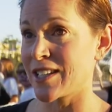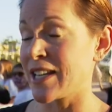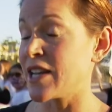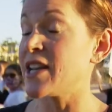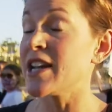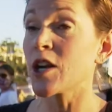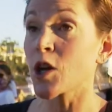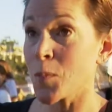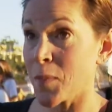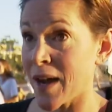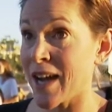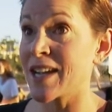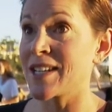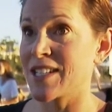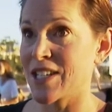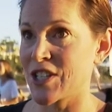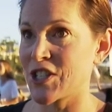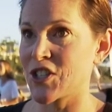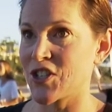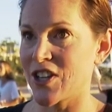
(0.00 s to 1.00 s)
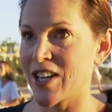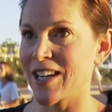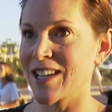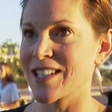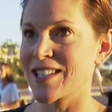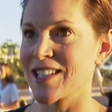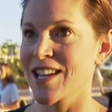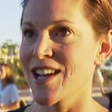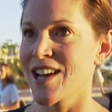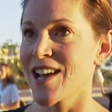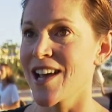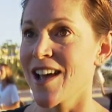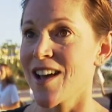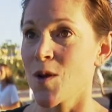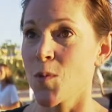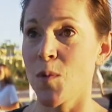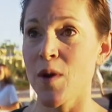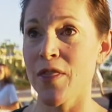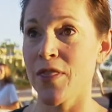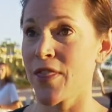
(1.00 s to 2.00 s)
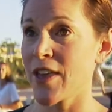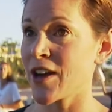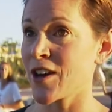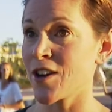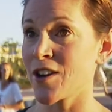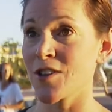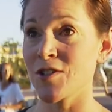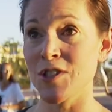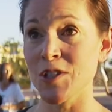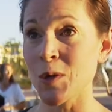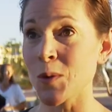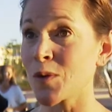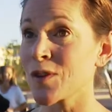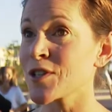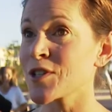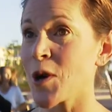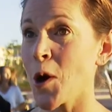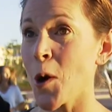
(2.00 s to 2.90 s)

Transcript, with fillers: in nearby districts, with their schools